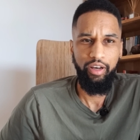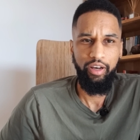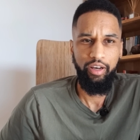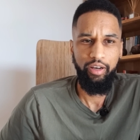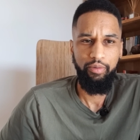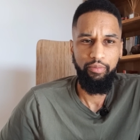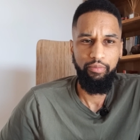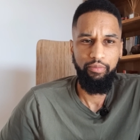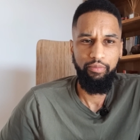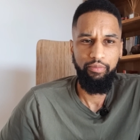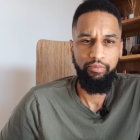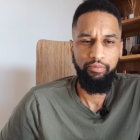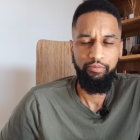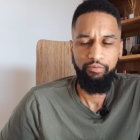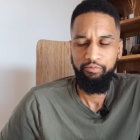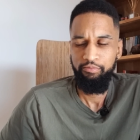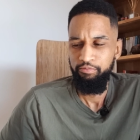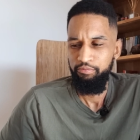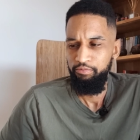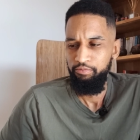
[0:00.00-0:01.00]
the
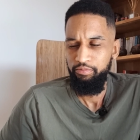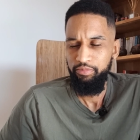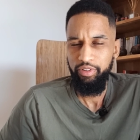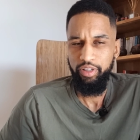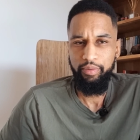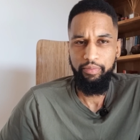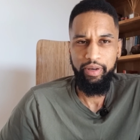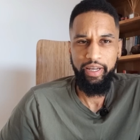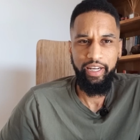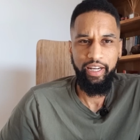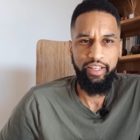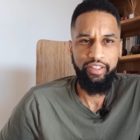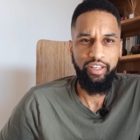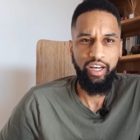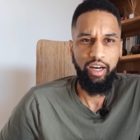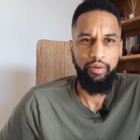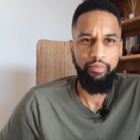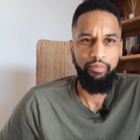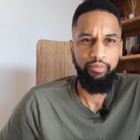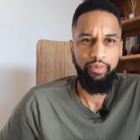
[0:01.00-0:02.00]
immediate
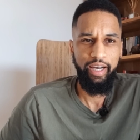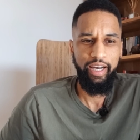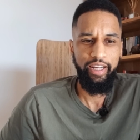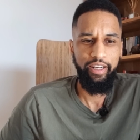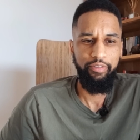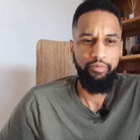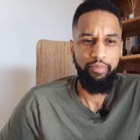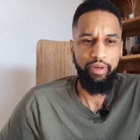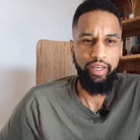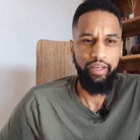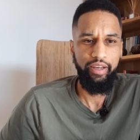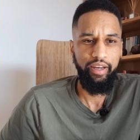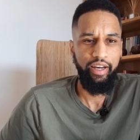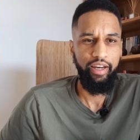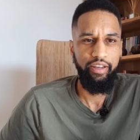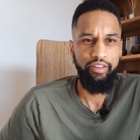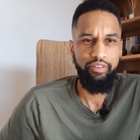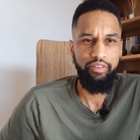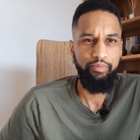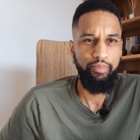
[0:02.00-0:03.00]
time ahead of me,
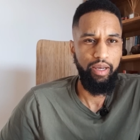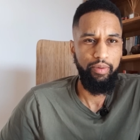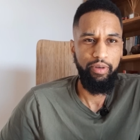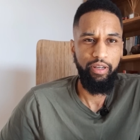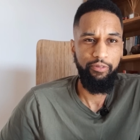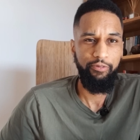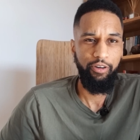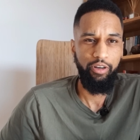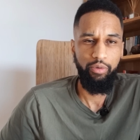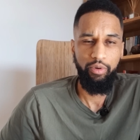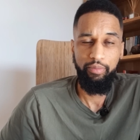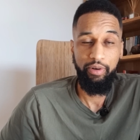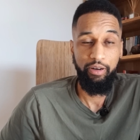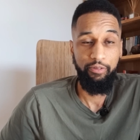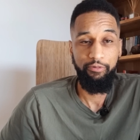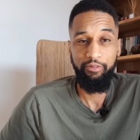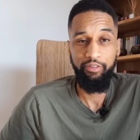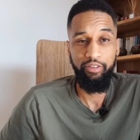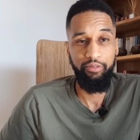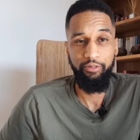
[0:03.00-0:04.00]
and maybe the following
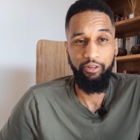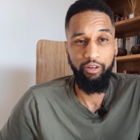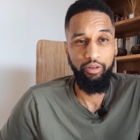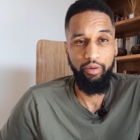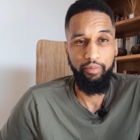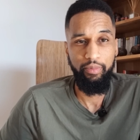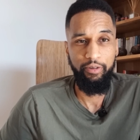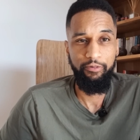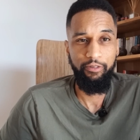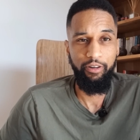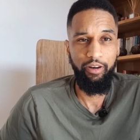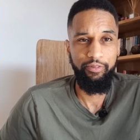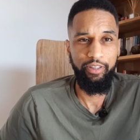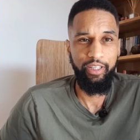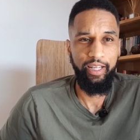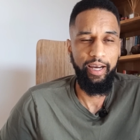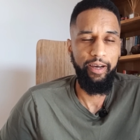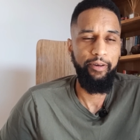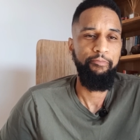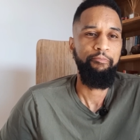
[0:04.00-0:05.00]
month and the following month
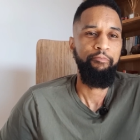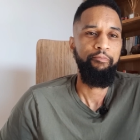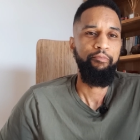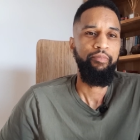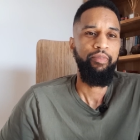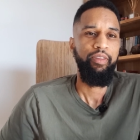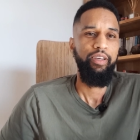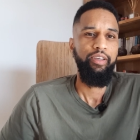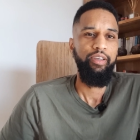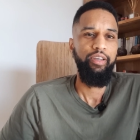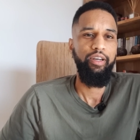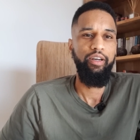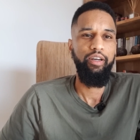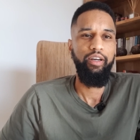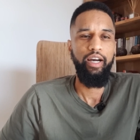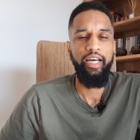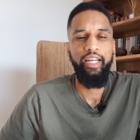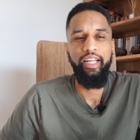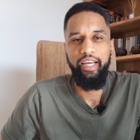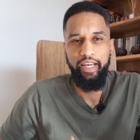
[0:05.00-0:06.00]
after that. Yeah,
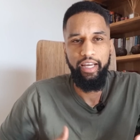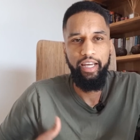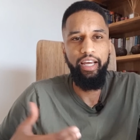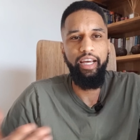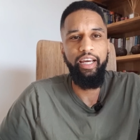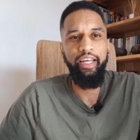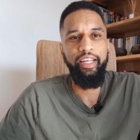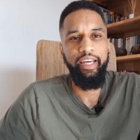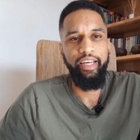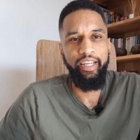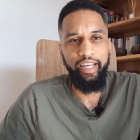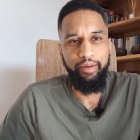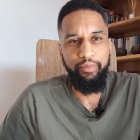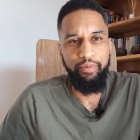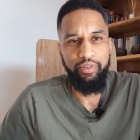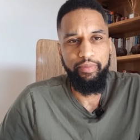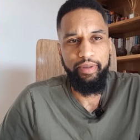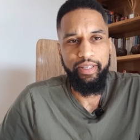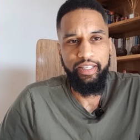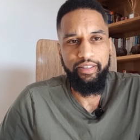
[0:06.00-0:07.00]
and it
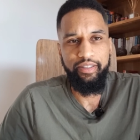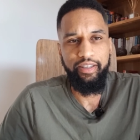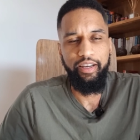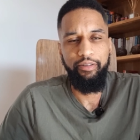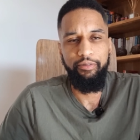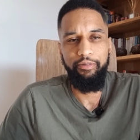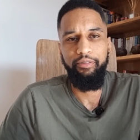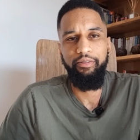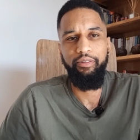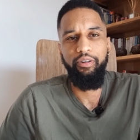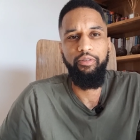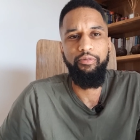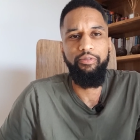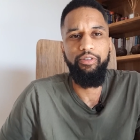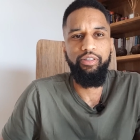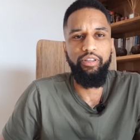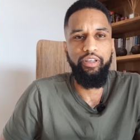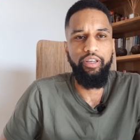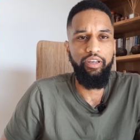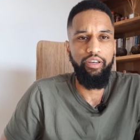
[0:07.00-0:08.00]
enables me to save.
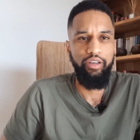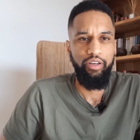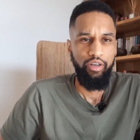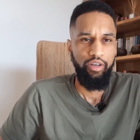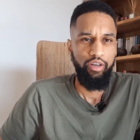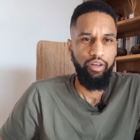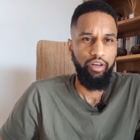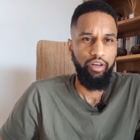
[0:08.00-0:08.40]
Obviously,